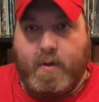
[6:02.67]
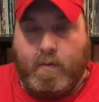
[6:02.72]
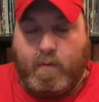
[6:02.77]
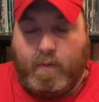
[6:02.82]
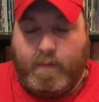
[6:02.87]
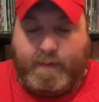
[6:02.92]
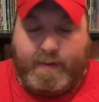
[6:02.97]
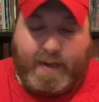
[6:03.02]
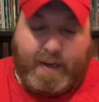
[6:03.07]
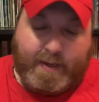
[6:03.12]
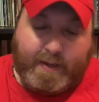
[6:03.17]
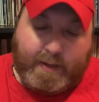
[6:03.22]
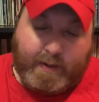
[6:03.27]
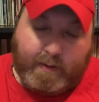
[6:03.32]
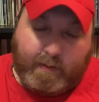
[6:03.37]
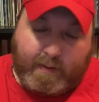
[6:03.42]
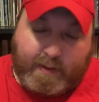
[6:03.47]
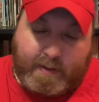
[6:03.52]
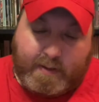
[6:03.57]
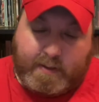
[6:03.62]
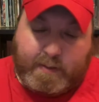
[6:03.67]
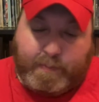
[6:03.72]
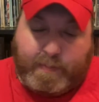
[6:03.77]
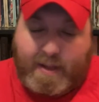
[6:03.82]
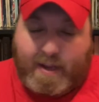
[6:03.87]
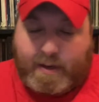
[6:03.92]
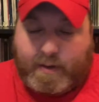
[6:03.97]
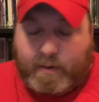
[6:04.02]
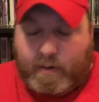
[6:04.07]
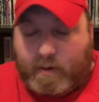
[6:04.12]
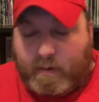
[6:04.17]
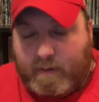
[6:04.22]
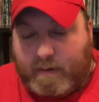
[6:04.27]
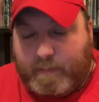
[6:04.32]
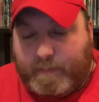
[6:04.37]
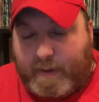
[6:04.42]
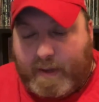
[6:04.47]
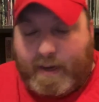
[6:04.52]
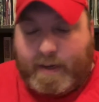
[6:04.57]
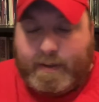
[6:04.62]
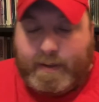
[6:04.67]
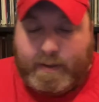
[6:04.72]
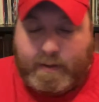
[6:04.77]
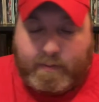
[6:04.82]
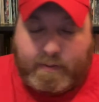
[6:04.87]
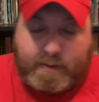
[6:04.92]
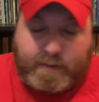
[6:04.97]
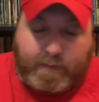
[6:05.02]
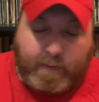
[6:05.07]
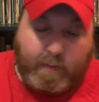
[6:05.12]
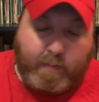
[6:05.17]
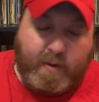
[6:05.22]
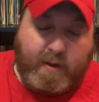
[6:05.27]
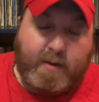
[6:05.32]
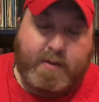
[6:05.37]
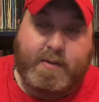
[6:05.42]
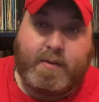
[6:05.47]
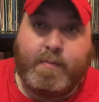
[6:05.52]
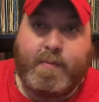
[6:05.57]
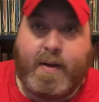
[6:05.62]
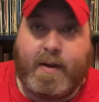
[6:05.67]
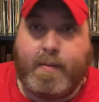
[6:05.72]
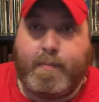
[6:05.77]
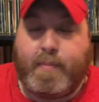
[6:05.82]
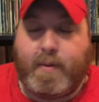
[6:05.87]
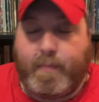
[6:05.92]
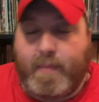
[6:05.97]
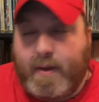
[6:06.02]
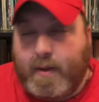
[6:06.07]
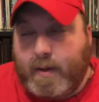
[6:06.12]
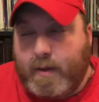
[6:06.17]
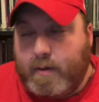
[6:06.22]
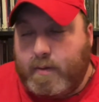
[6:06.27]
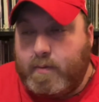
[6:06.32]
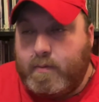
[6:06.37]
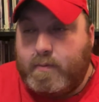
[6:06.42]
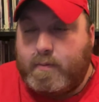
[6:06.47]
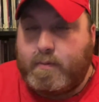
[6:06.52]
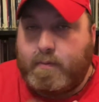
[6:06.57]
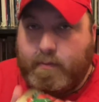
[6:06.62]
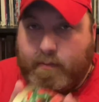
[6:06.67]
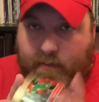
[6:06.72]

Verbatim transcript: what we got here is blackcurrant, pine needles, fir balsam, and pomelo.